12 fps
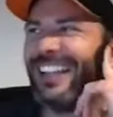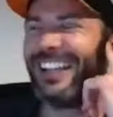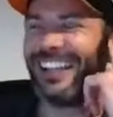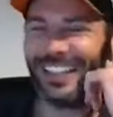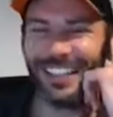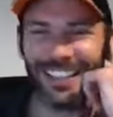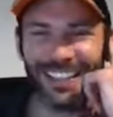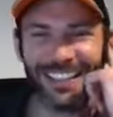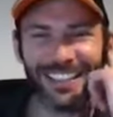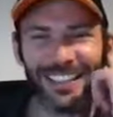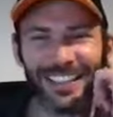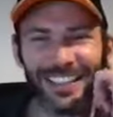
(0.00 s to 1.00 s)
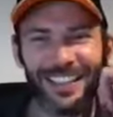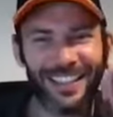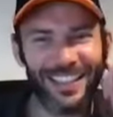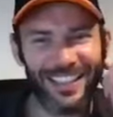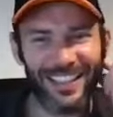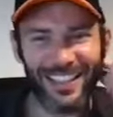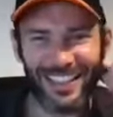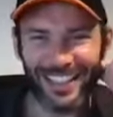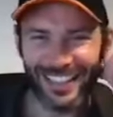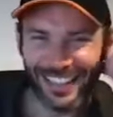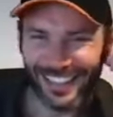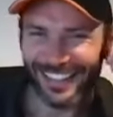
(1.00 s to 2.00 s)

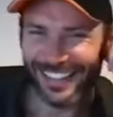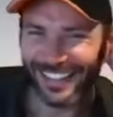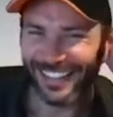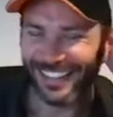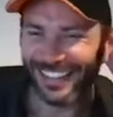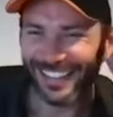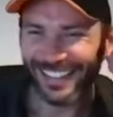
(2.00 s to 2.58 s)
[no speech]